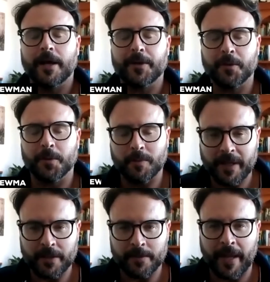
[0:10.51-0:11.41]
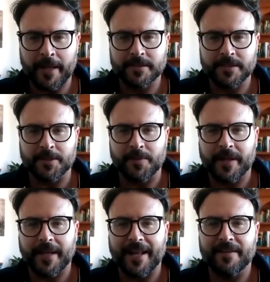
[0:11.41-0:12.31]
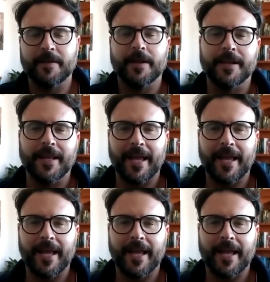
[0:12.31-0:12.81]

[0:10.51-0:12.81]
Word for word: Your regular editor, Greg Canavan,